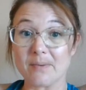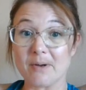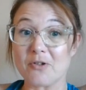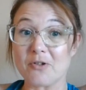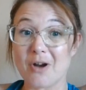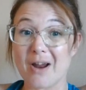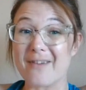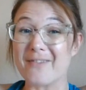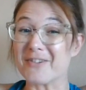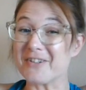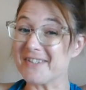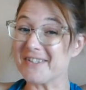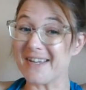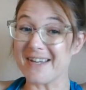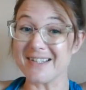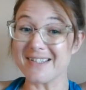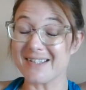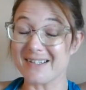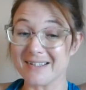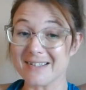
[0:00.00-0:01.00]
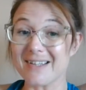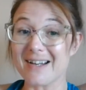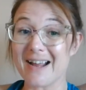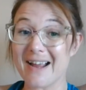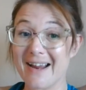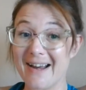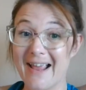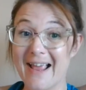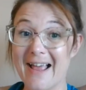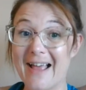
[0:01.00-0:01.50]
my driver's license, and
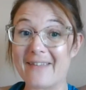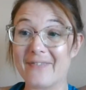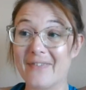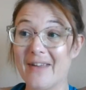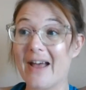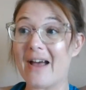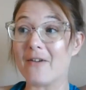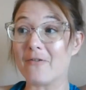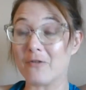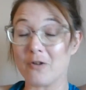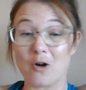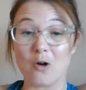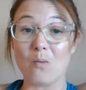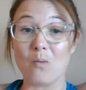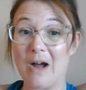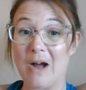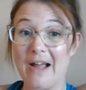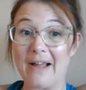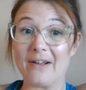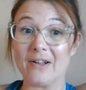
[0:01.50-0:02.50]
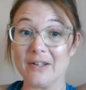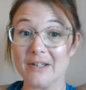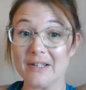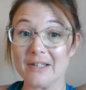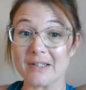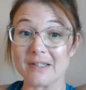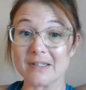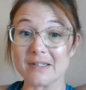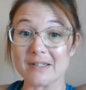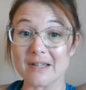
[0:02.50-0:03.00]
I had had that for a while
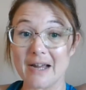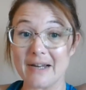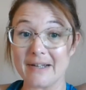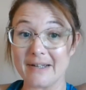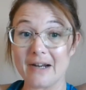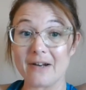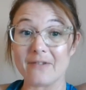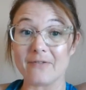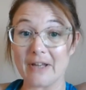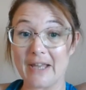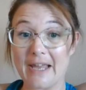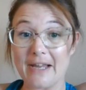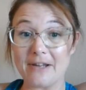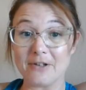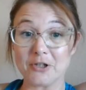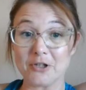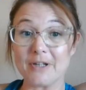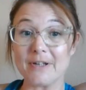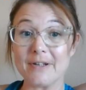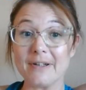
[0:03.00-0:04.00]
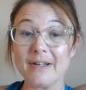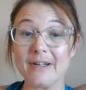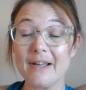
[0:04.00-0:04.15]
as identification.